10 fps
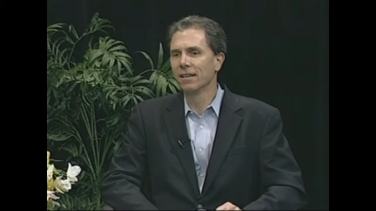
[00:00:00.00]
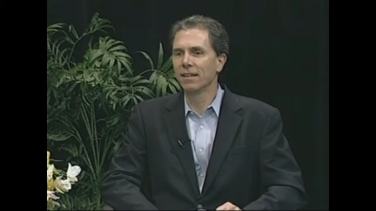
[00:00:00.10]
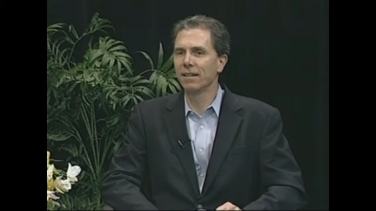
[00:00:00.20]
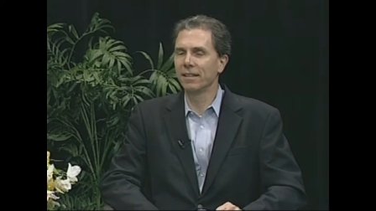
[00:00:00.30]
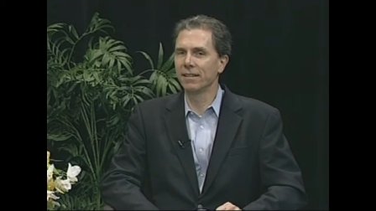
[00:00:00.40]

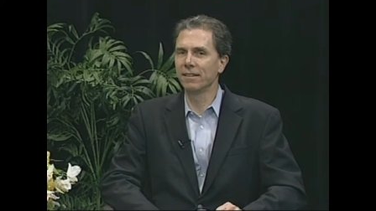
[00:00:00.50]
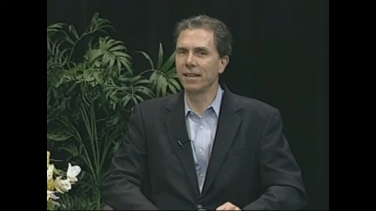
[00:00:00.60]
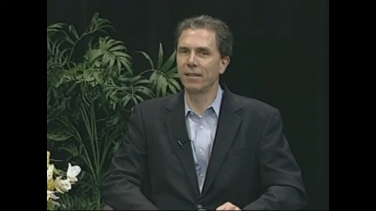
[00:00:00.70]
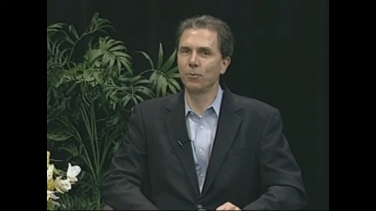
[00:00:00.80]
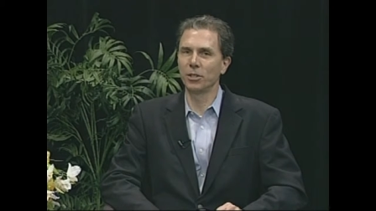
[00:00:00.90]
Uh, and,
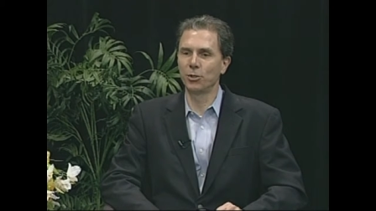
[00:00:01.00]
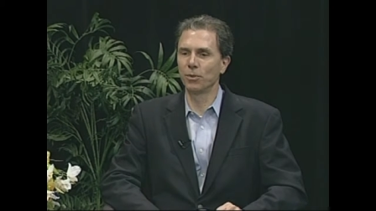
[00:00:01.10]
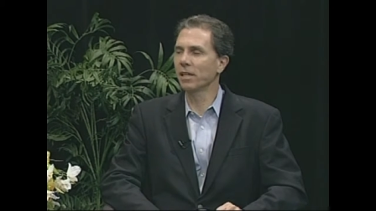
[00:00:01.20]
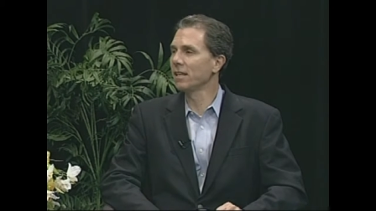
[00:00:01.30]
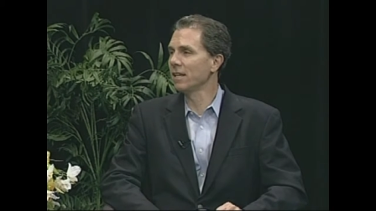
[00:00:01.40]
and what you
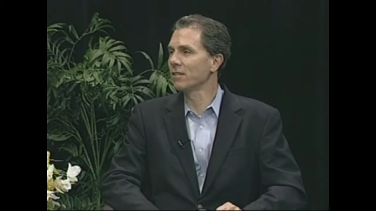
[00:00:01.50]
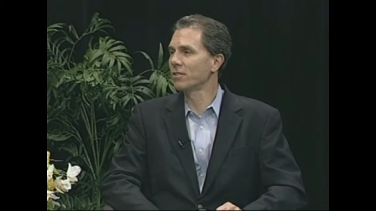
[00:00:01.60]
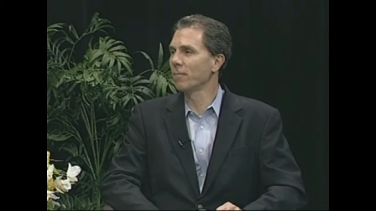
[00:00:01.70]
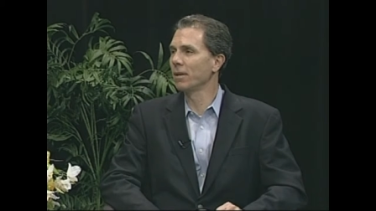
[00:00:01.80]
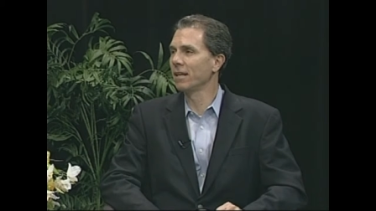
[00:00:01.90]
really need is
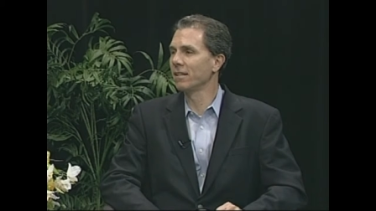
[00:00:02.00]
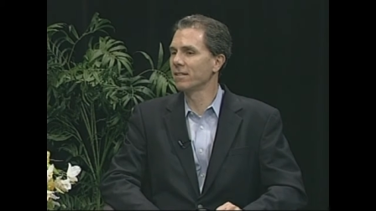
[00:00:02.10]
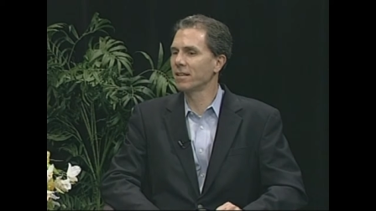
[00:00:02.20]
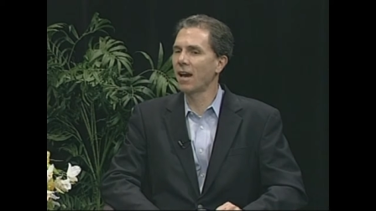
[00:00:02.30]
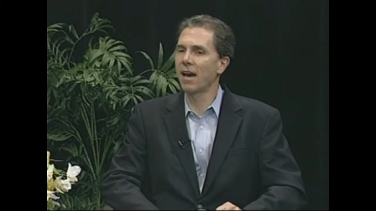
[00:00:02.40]
somebody
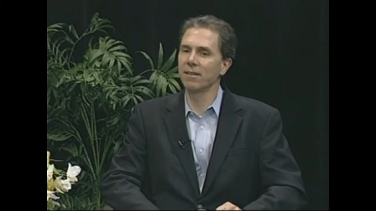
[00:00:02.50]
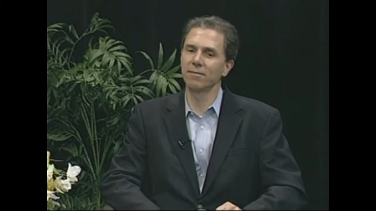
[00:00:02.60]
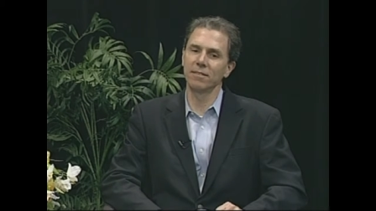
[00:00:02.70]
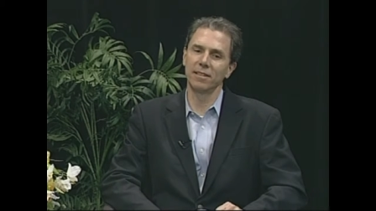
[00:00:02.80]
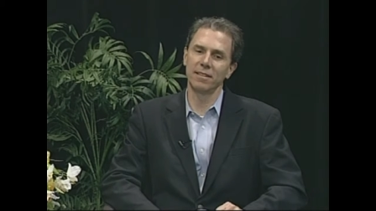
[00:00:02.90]
that's
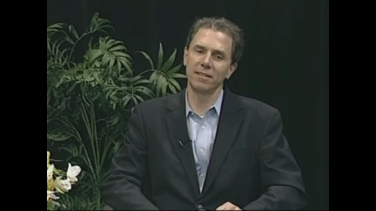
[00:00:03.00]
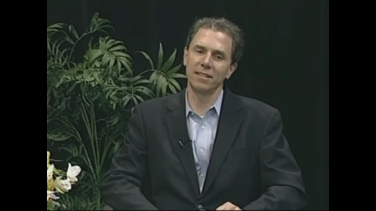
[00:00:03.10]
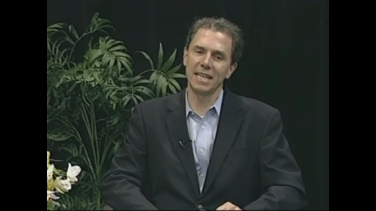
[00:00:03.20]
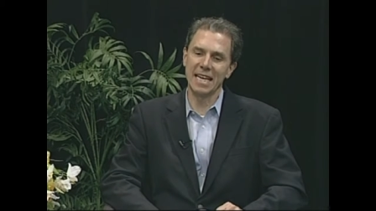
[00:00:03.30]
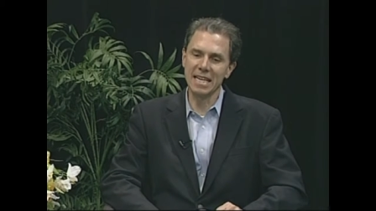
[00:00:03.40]
got the,
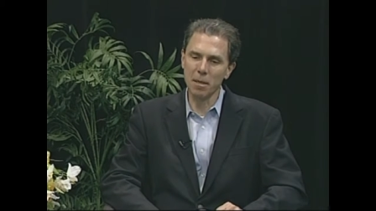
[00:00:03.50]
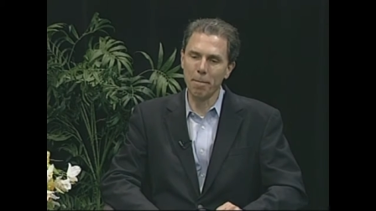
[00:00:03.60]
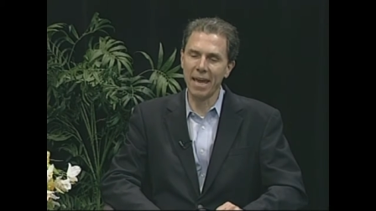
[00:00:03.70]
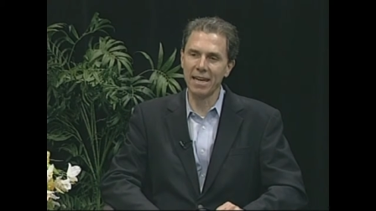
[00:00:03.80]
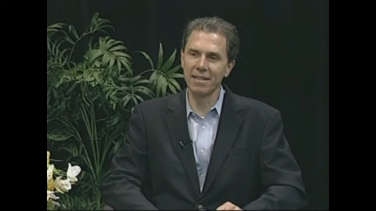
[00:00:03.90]
the
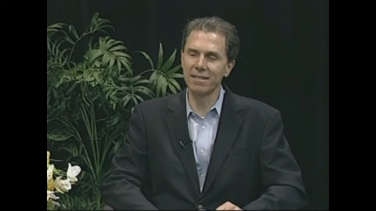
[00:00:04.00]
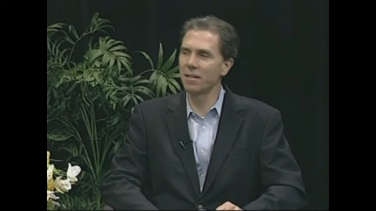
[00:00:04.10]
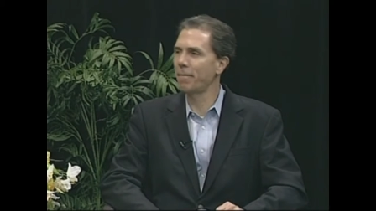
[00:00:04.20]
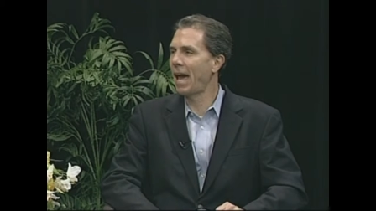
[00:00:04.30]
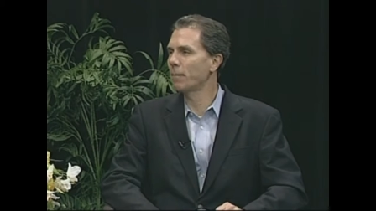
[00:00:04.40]
independence
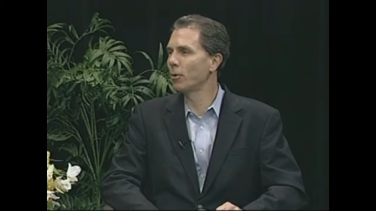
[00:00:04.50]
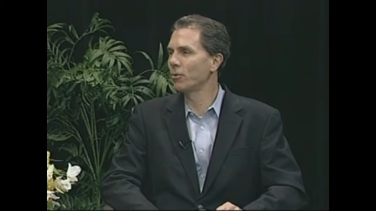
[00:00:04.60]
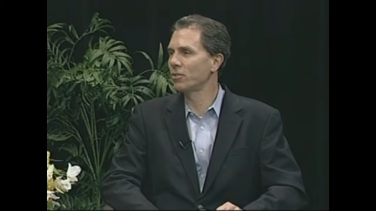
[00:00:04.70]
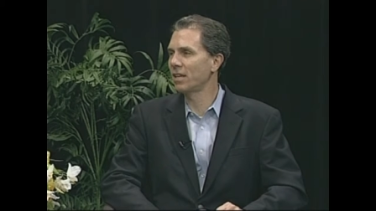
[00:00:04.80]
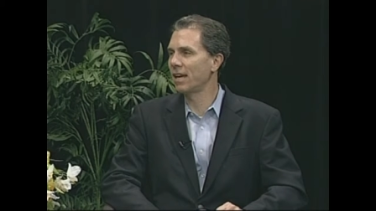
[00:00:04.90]
and the
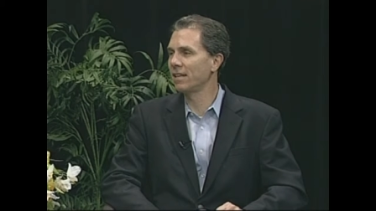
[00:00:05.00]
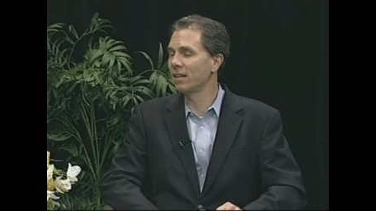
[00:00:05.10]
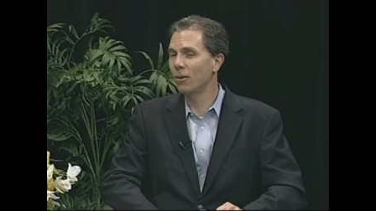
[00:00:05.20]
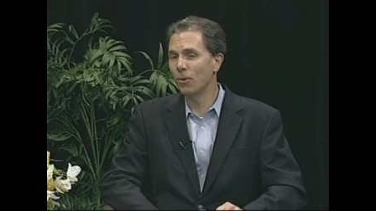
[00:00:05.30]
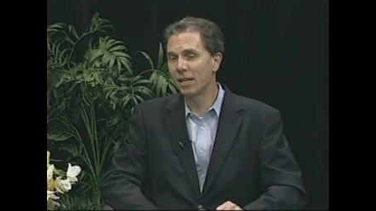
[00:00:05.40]
backbone to say,
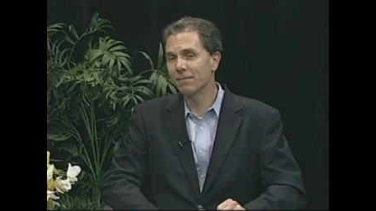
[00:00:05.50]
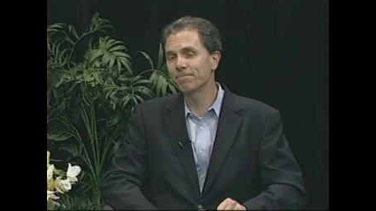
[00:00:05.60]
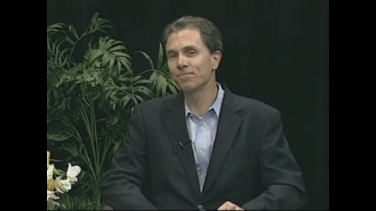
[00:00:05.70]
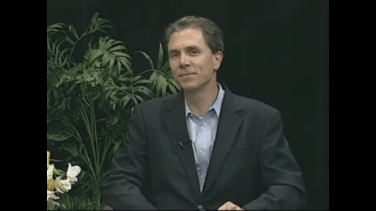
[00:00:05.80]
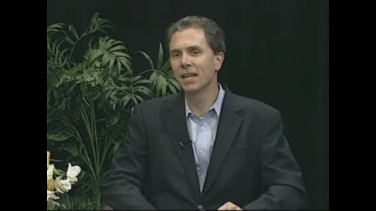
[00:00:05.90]
you know what,